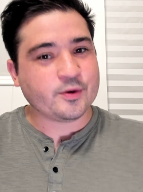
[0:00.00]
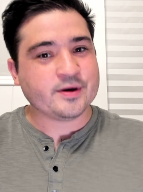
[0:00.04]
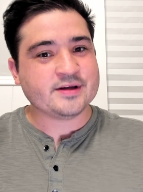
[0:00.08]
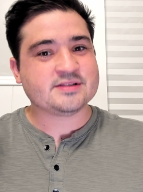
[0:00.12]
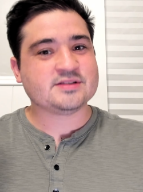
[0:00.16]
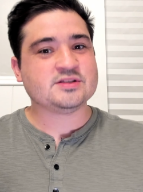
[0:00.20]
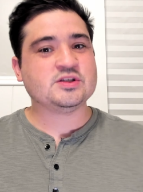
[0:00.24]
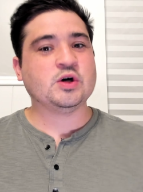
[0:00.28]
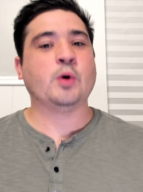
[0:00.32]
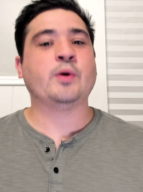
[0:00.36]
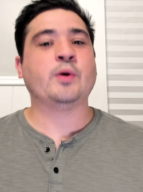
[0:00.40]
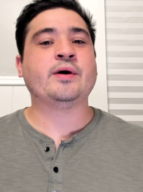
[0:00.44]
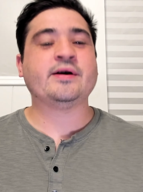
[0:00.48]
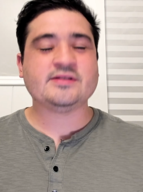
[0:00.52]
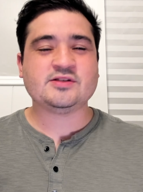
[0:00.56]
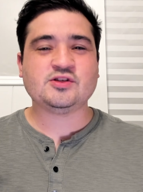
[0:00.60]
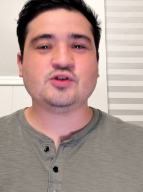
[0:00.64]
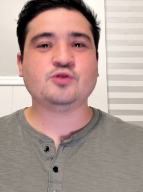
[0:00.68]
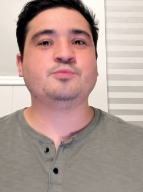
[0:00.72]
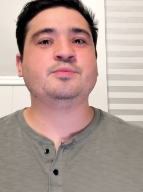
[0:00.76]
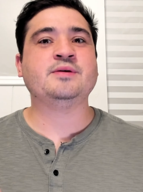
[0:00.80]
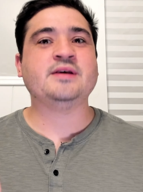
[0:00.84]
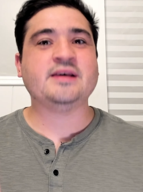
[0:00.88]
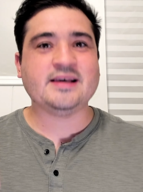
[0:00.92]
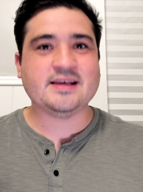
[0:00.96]
it's going
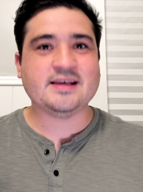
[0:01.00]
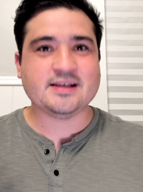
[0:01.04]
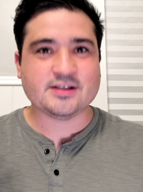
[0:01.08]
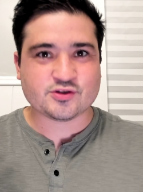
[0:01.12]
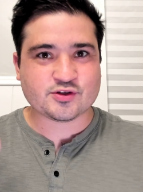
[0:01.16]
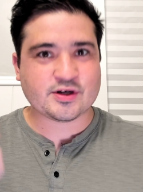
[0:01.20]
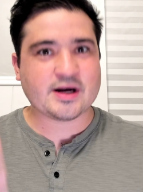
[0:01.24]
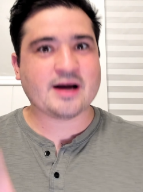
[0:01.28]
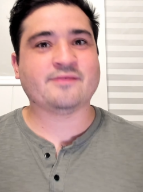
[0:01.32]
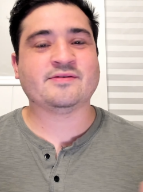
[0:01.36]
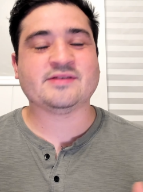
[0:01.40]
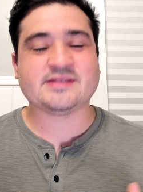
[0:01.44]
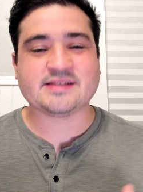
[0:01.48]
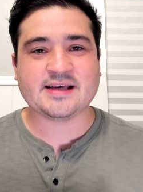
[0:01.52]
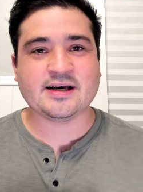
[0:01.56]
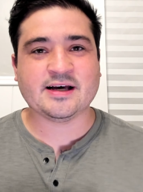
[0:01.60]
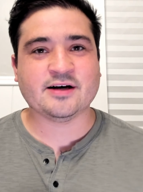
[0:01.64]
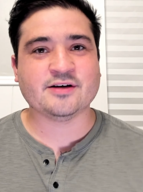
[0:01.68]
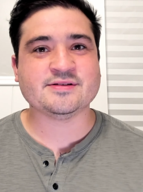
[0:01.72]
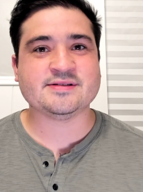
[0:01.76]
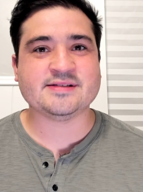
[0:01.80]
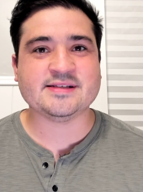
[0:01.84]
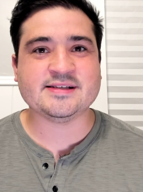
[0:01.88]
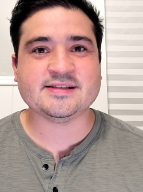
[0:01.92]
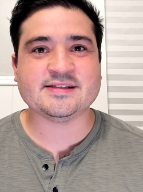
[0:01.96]
to be Travis
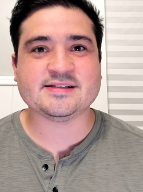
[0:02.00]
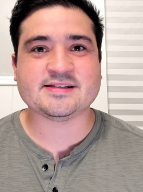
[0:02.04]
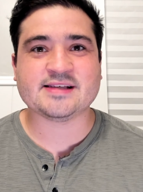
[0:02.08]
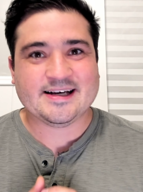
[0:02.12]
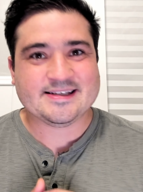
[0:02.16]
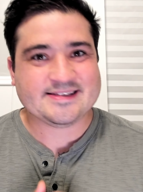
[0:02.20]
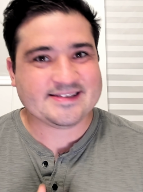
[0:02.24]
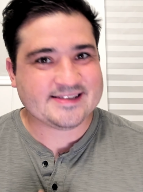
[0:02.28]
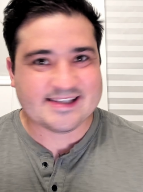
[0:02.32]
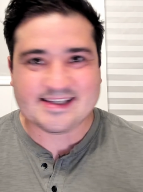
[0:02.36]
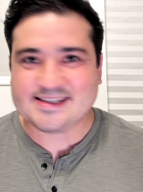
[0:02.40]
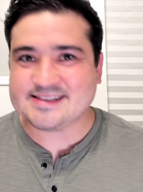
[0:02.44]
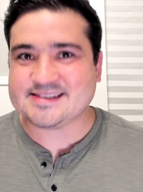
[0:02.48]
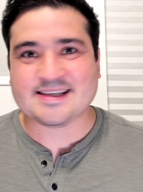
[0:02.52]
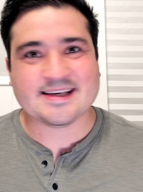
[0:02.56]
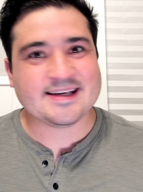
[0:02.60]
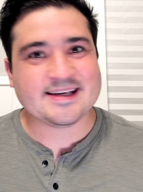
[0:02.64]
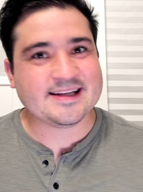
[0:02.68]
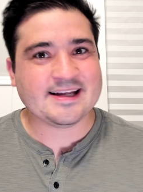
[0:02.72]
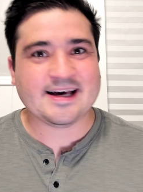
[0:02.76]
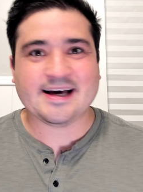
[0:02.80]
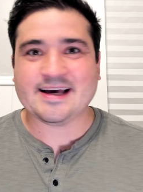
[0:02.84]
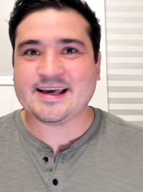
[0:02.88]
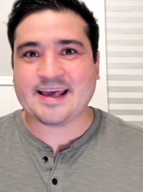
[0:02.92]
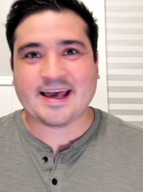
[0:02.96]
Kelce's
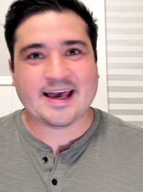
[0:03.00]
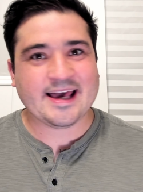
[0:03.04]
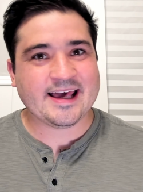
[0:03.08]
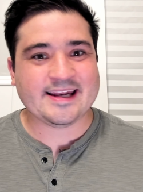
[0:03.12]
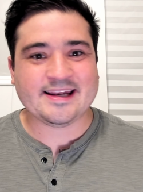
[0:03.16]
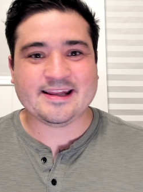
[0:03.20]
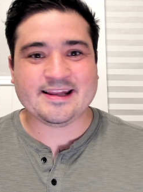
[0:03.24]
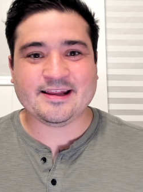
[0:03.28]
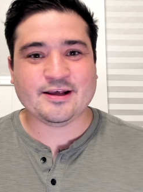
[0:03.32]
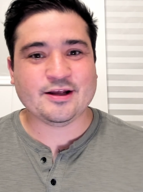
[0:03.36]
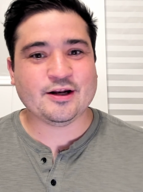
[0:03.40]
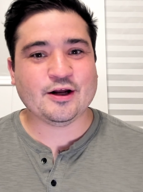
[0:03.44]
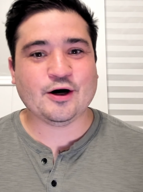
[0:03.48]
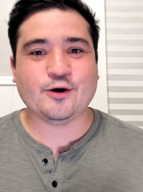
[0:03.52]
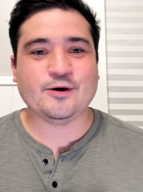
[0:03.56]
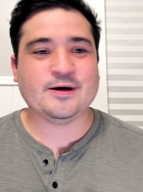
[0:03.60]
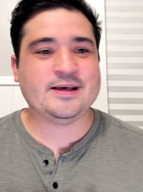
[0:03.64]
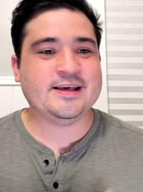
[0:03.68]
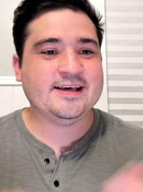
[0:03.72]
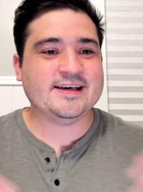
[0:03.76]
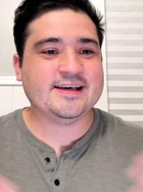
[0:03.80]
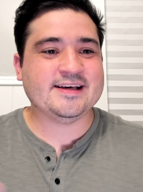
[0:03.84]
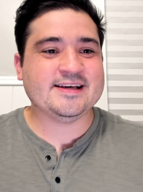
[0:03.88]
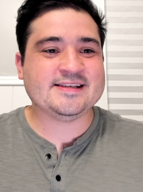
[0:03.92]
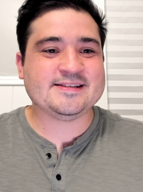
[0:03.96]
season again. You know,
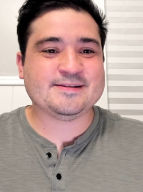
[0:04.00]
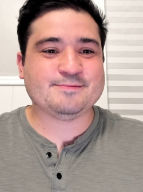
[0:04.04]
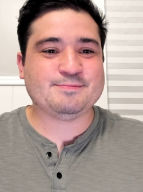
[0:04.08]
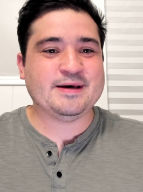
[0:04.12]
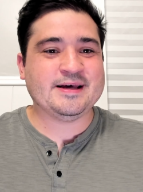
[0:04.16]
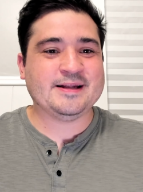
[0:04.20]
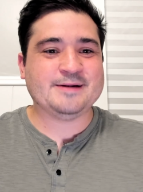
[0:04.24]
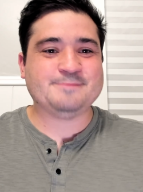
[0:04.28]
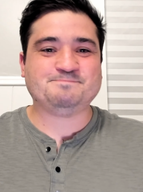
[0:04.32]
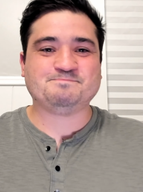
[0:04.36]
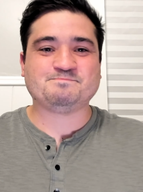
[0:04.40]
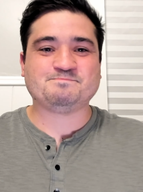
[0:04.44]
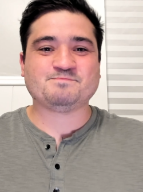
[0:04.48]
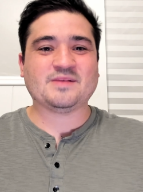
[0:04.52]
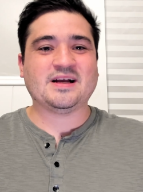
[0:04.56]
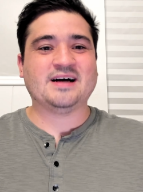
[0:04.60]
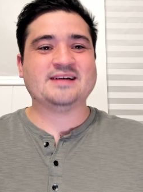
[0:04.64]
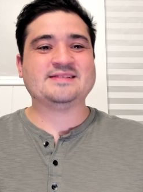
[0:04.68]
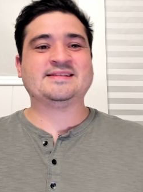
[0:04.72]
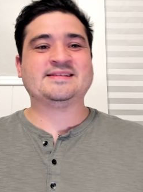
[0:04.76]
he has been a